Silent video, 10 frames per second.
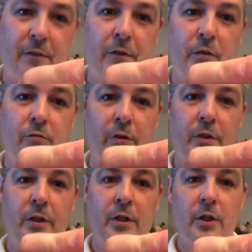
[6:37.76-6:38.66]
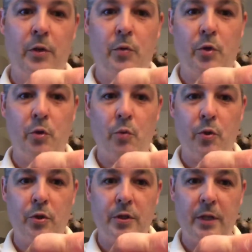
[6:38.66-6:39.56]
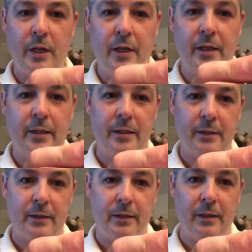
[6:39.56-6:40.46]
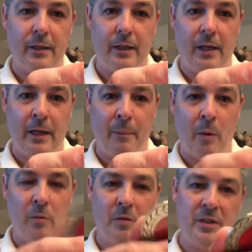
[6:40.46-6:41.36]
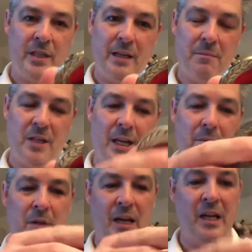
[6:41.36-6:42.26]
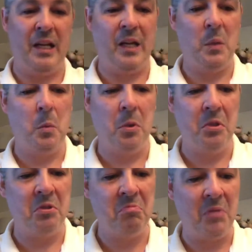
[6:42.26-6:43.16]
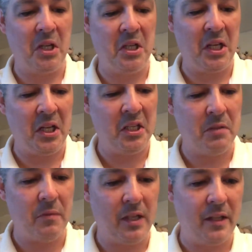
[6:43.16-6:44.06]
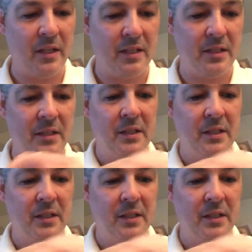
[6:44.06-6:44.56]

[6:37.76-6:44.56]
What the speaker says: Fun Run, which was in about the same time, 1991, 1990, something like that.